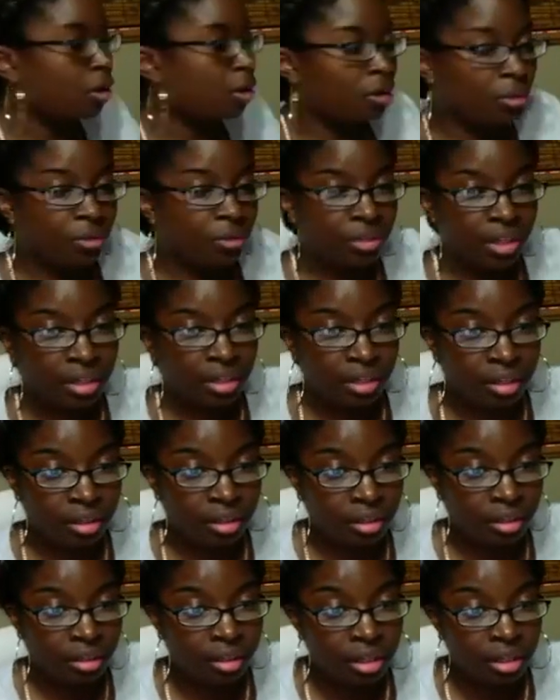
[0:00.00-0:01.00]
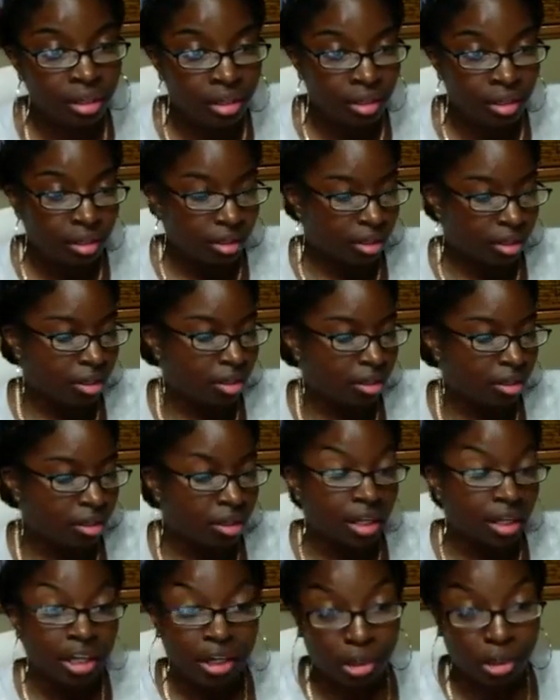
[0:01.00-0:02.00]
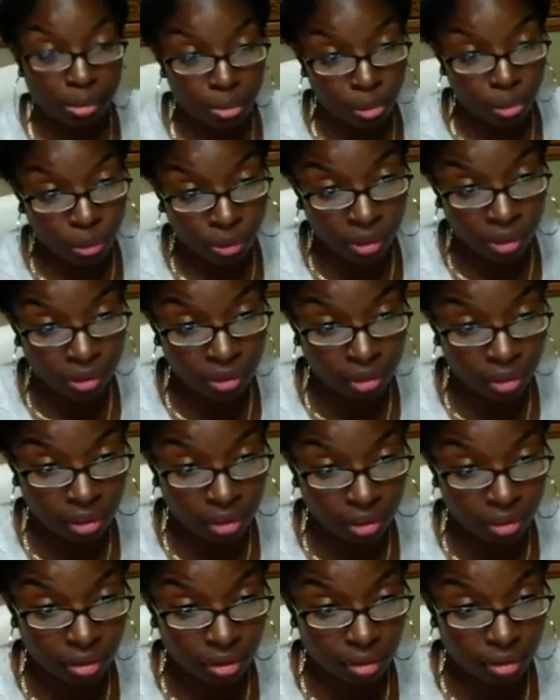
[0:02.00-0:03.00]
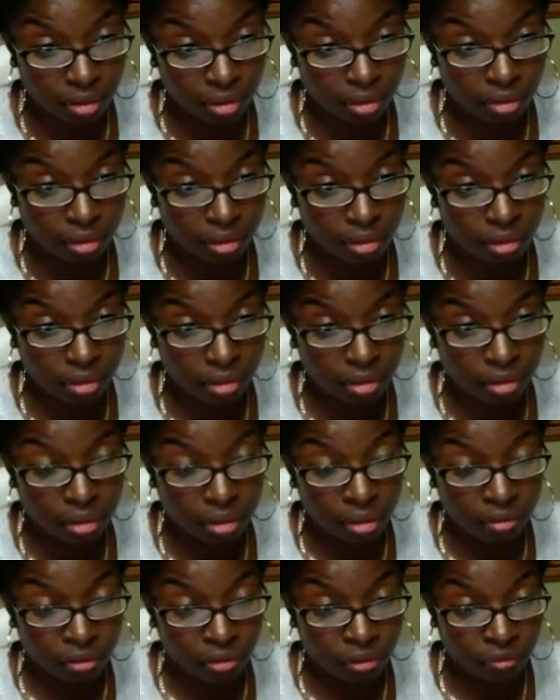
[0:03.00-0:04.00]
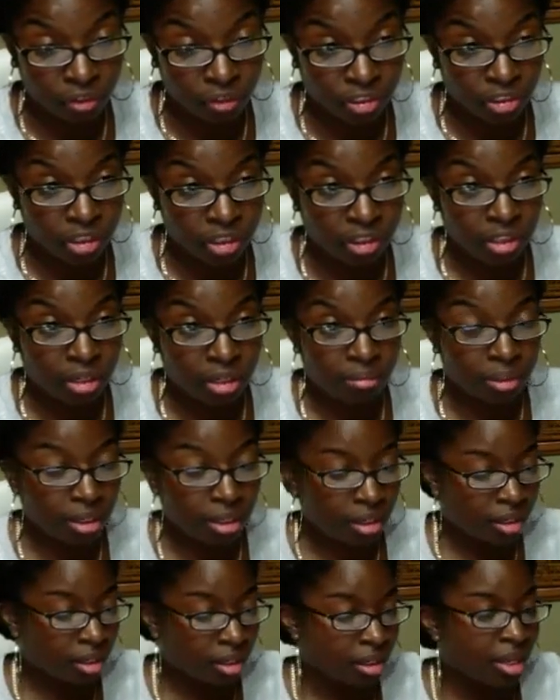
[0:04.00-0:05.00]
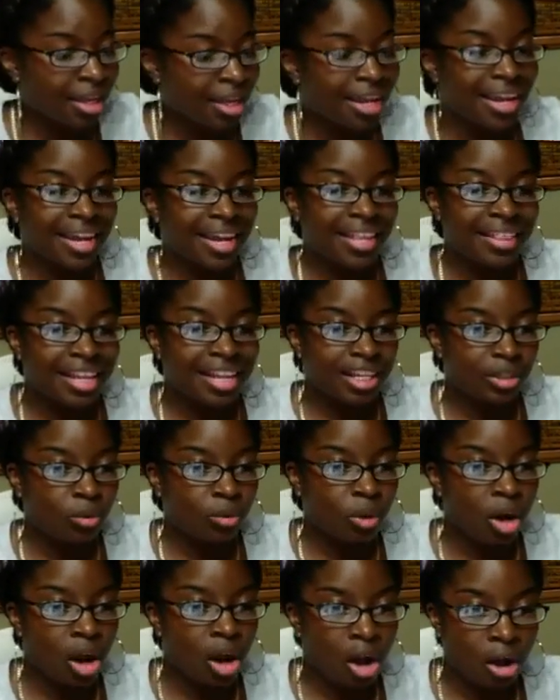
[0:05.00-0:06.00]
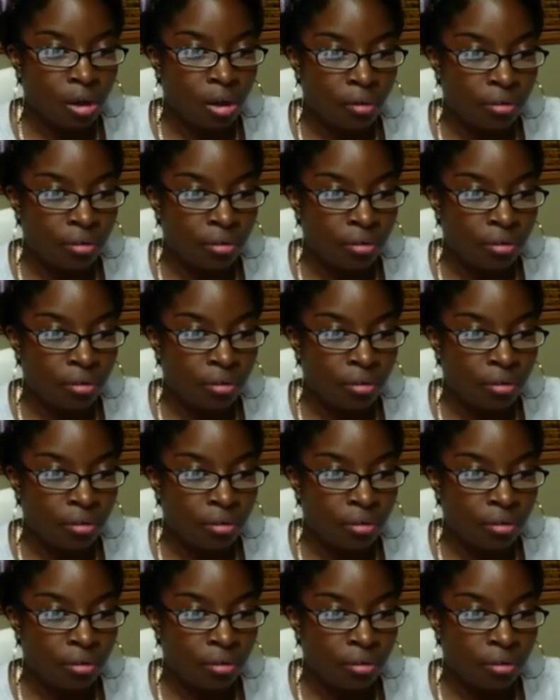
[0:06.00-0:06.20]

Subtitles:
the airborne interventions come in, and that's where all